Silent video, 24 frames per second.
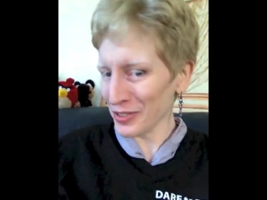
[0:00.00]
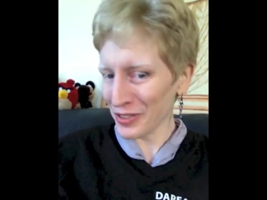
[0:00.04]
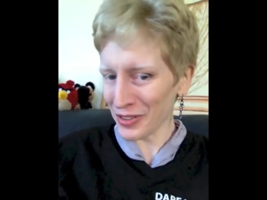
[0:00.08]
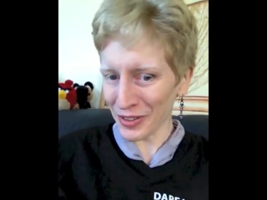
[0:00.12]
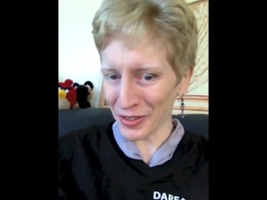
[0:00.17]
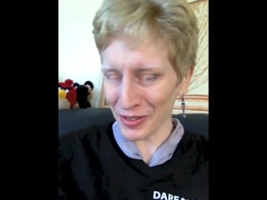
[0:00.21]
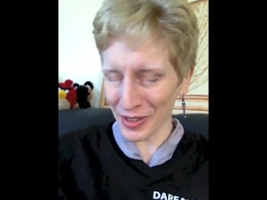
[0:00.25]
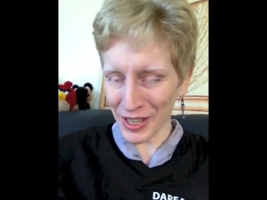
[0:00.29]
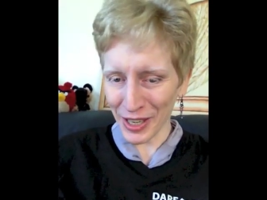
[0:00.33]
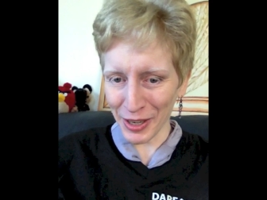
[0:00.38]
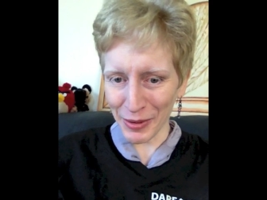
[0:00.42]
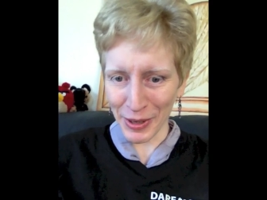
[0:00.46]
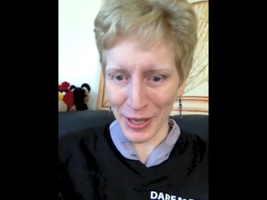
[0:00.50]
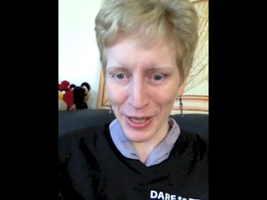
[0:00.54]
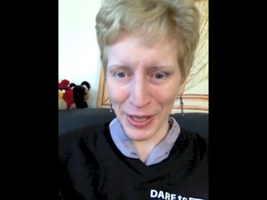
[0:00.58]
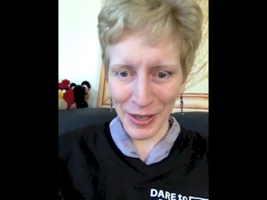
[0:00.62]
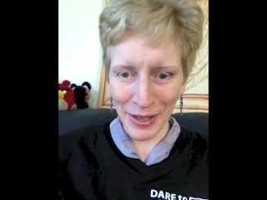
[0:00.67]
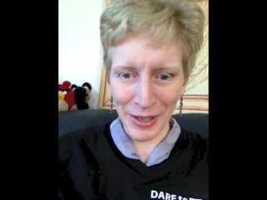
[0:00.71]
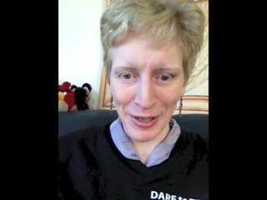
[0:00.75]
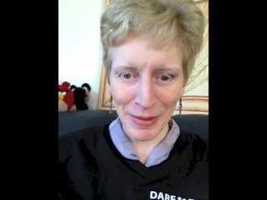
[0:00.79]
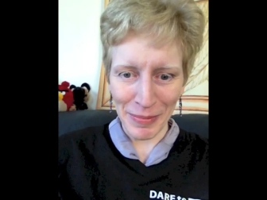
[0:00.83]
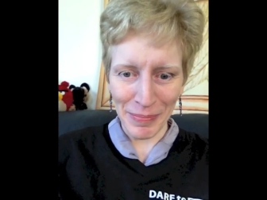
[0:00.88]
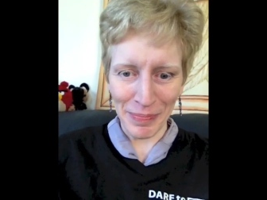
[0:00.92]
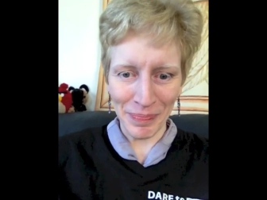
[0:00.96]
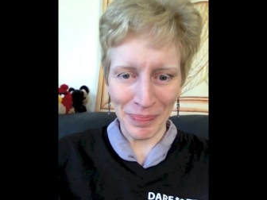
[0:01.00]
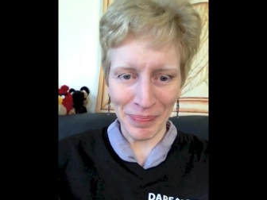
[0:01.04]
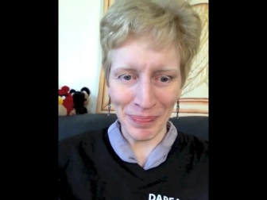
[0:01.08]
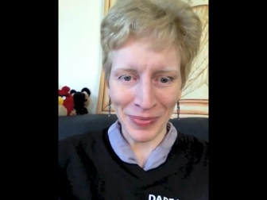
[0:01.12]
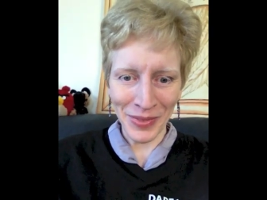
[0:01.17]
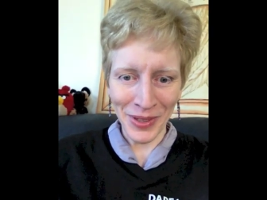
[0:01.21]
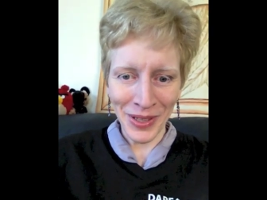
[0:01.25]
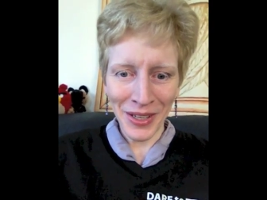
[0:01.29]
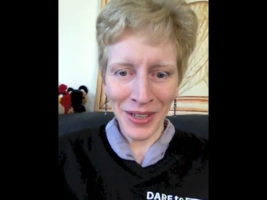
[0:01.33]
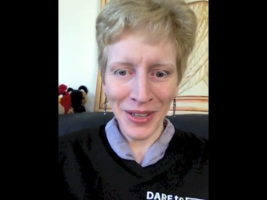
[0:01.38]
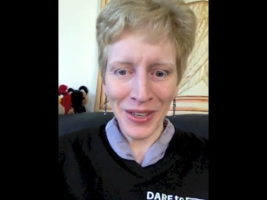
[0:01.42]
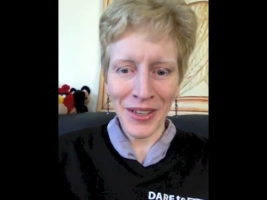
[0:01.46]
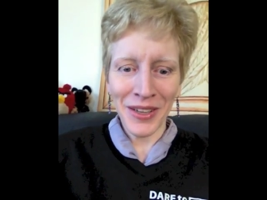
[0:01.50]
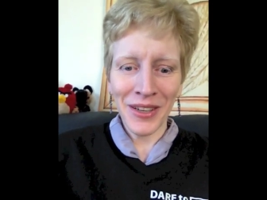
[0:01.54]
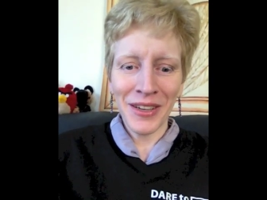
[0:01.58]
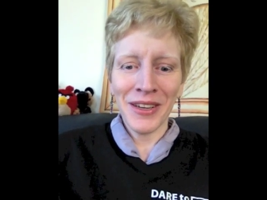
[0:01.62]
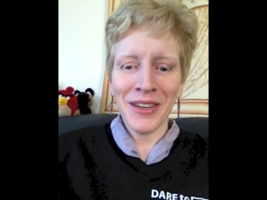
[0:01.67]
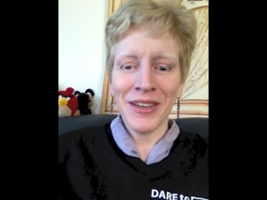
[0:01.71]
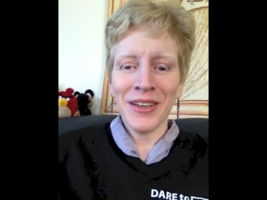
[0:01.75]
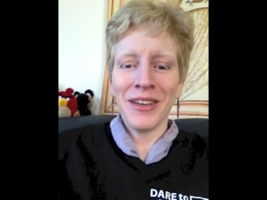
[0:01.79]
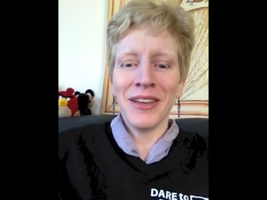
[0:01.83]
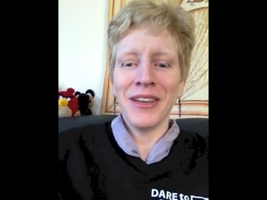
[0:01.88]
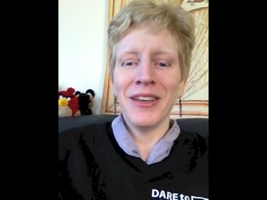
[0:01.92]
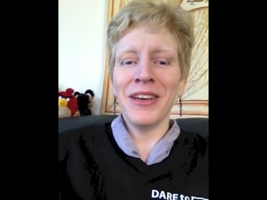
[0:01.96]
So anyway, um,
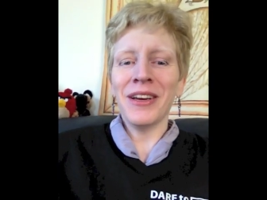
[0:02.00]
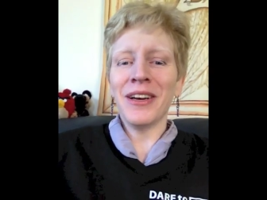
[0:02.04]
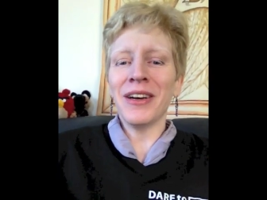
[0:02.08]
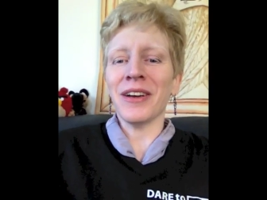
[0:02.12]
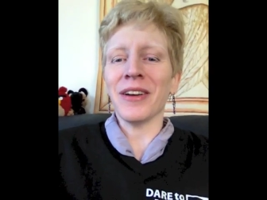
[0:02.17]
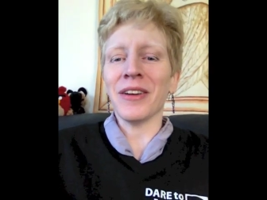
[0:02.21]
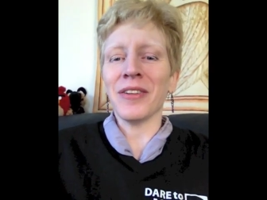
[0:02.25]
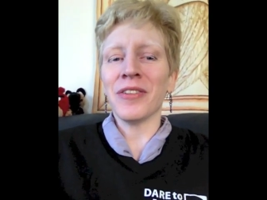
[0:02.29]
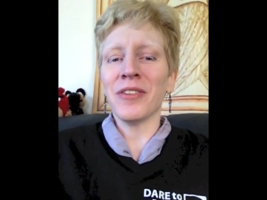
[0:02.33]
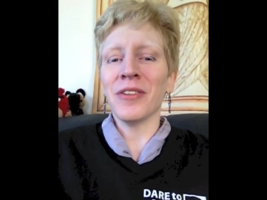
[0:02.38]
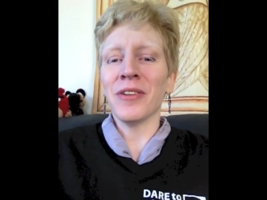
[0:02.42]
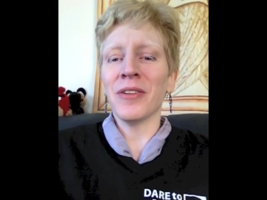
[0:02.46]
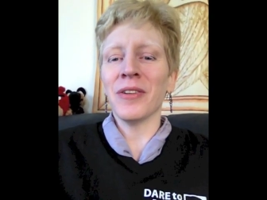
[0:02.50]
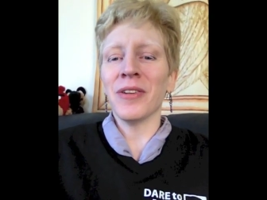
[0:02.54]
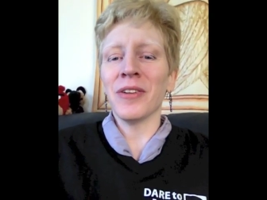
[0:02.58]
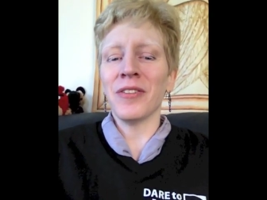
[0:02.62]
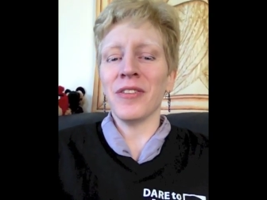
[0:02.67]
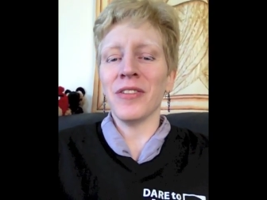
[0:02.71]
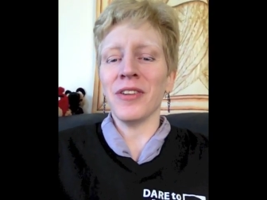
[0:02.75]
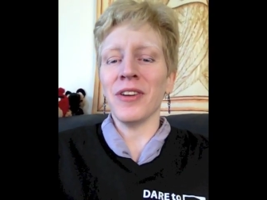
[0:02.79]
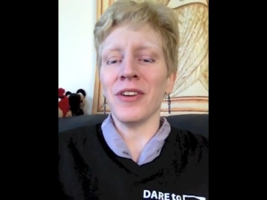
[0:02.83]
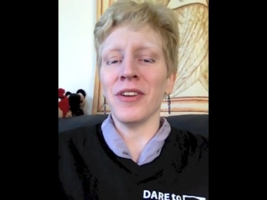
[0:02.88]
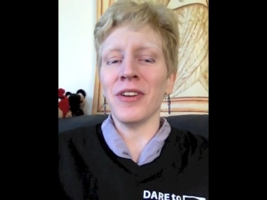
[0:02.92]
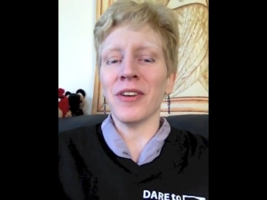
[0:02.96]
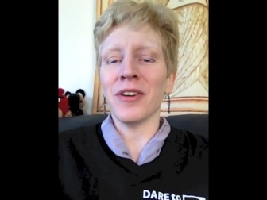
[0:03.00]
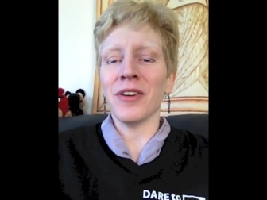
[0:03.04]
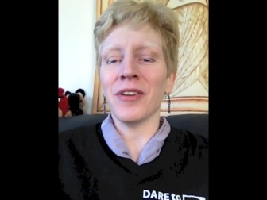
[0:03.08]
yeah, so let's see.